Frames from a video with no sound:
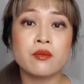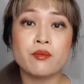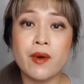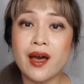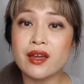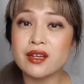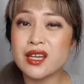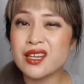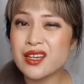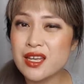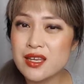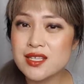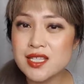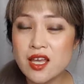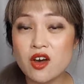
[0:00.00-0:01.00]
but it
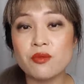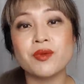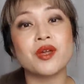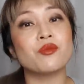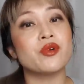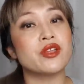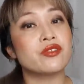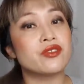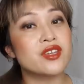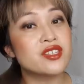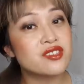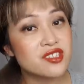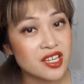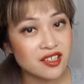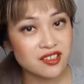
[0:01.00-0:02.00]
is helping with the
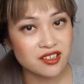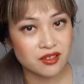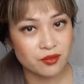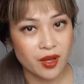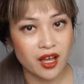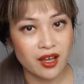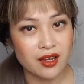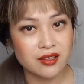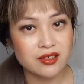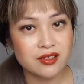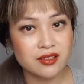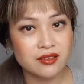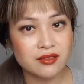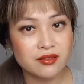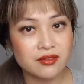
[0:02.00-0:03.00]
tinted part.
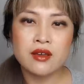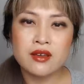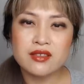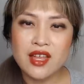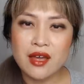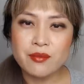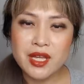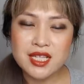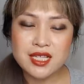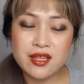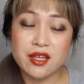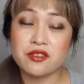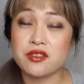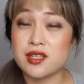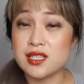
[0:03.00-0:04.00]
That means
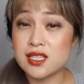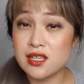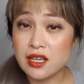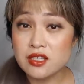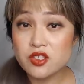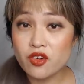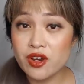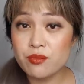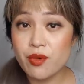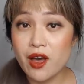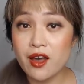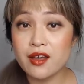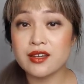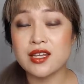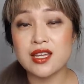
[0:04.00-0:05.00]
that the sunscreen
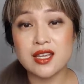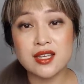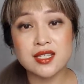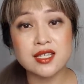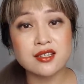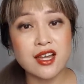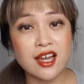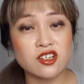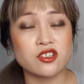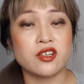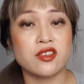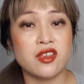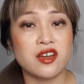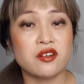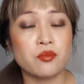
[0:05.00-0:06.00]
part isn't actually
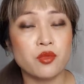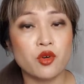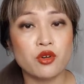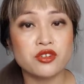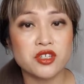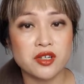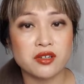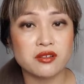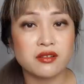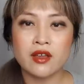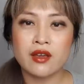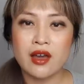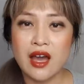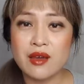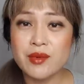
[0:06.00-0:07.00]
that important.
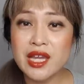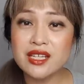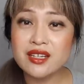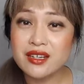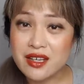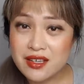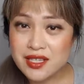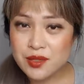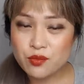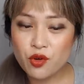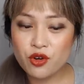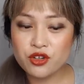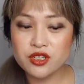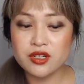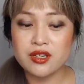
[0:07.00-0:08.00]
I mean, it is
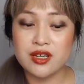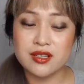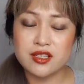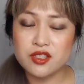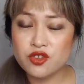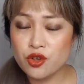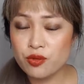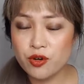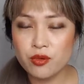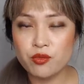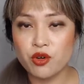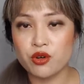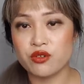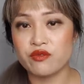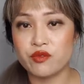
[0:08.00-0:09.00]
important, it's super
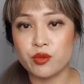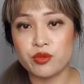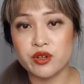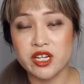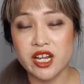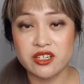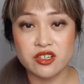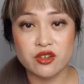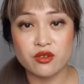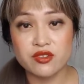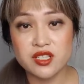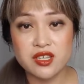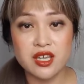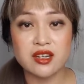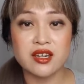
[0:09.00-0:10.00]
important for protecting your
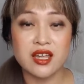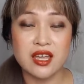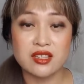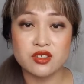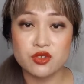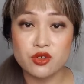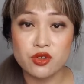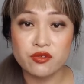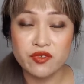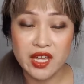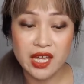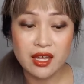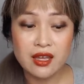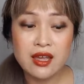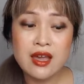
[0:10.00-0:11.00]
skin against
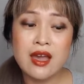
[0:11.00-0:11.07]
UV,